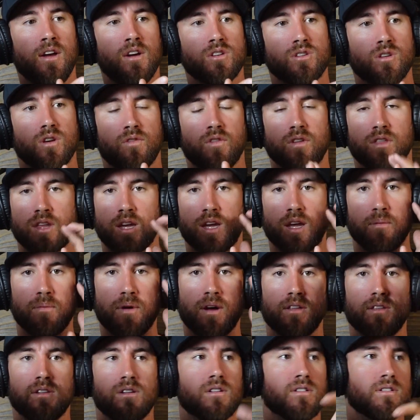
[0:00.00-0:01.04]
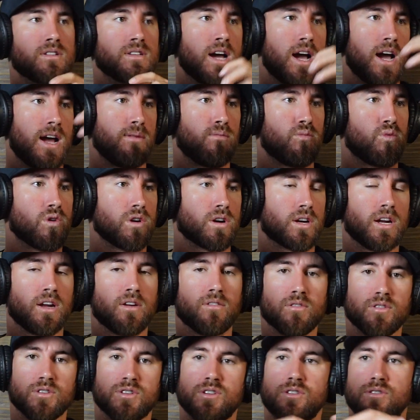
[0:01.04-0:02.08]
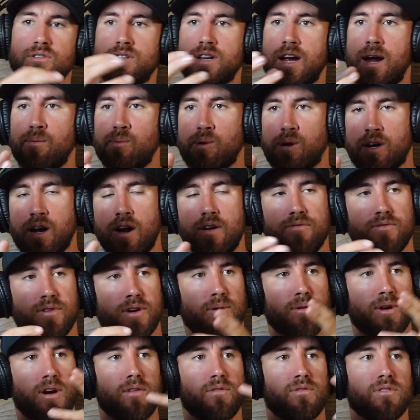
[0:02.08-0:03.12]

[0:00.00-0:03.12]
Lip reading: So if you think about your time working versus your time recovering, right?